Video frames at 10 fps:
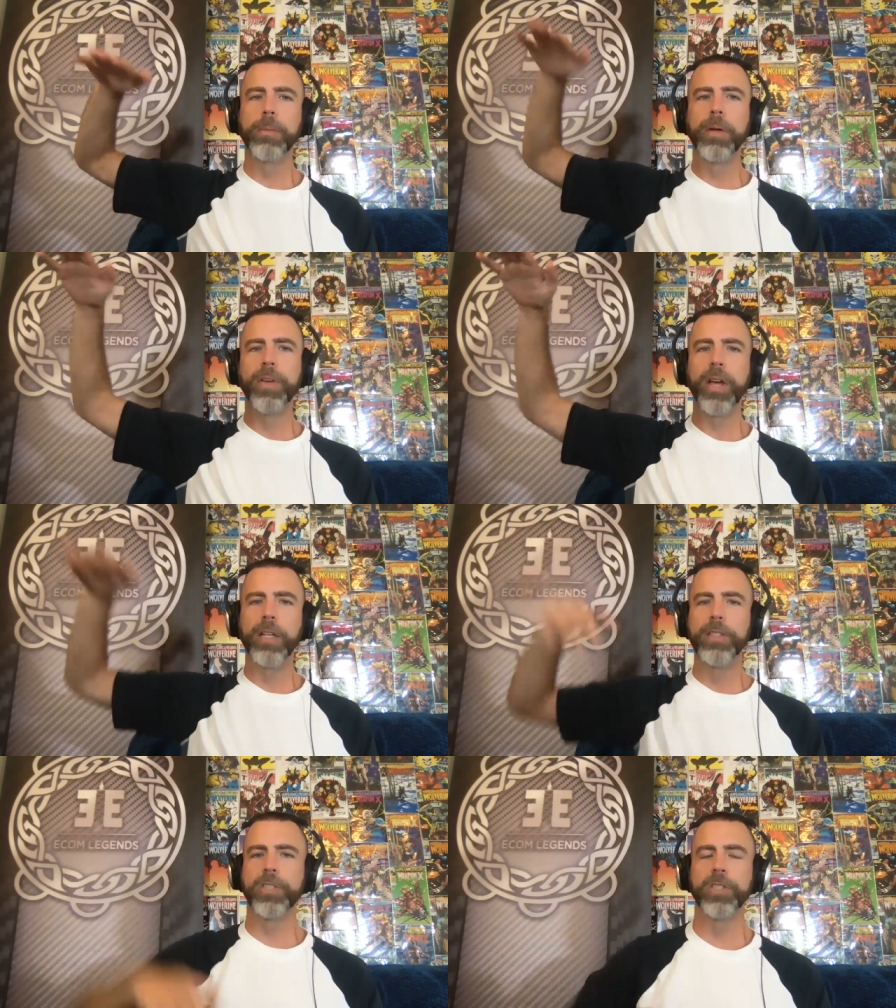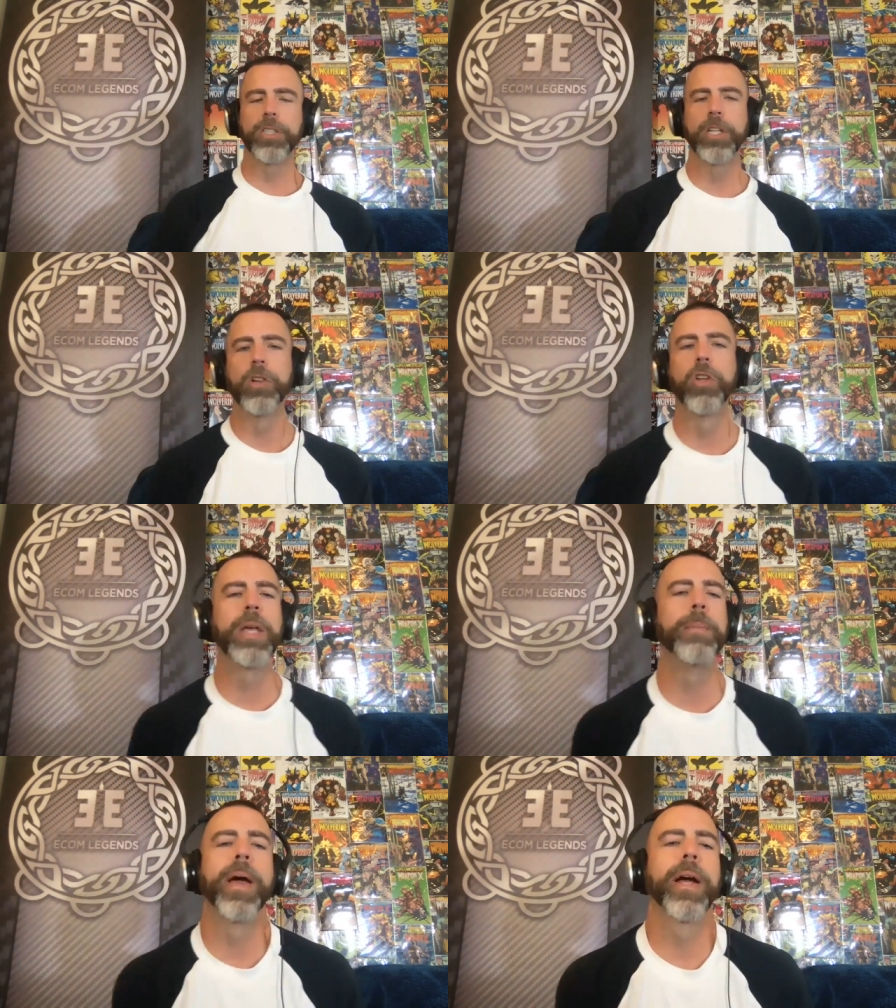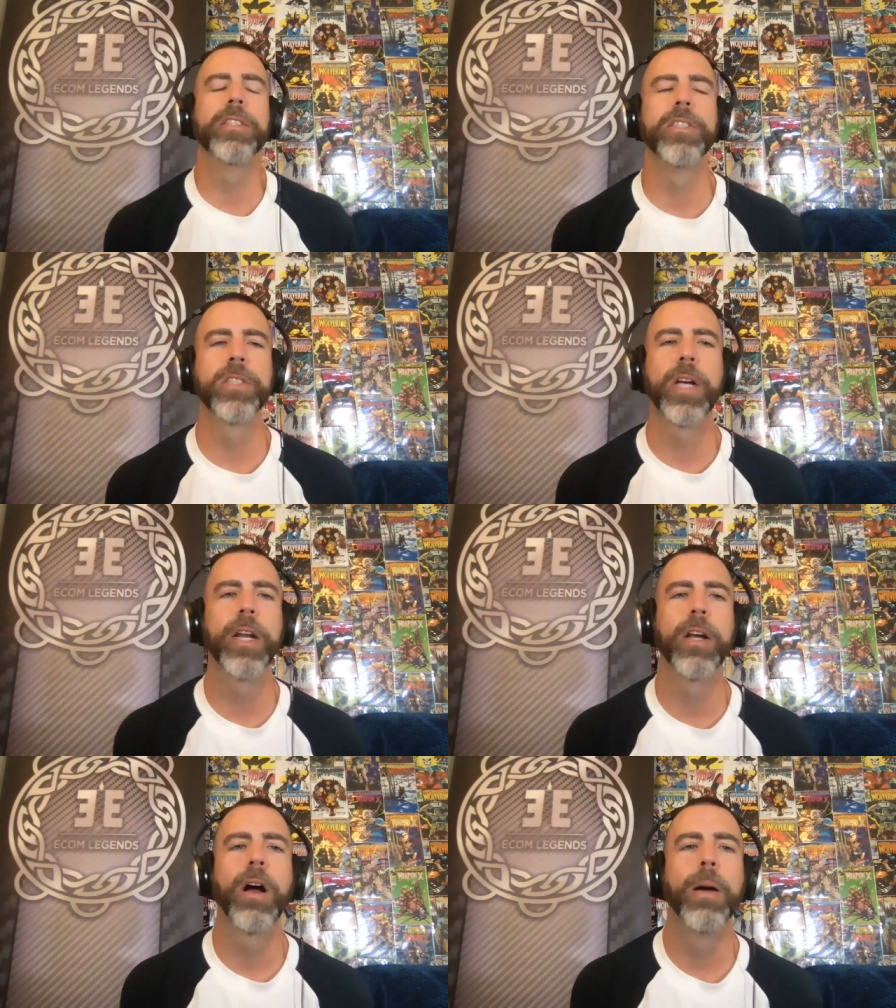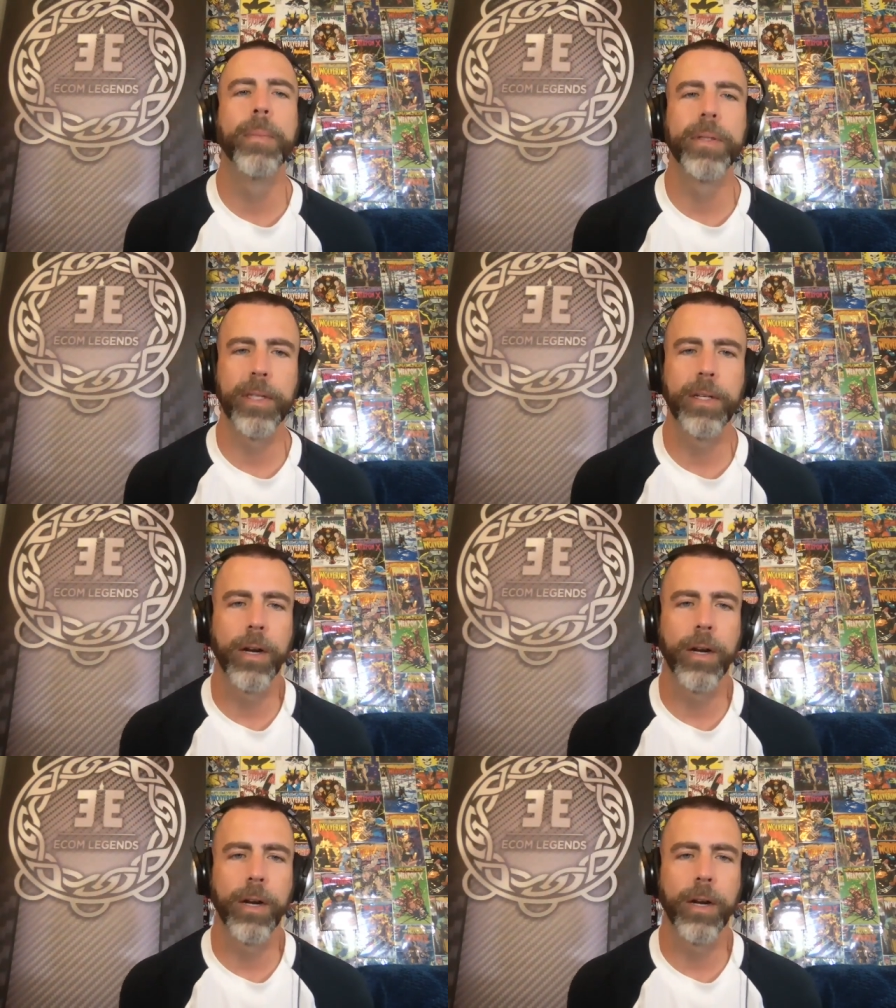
Have you guys just, you know, looking back and just kind of commenting on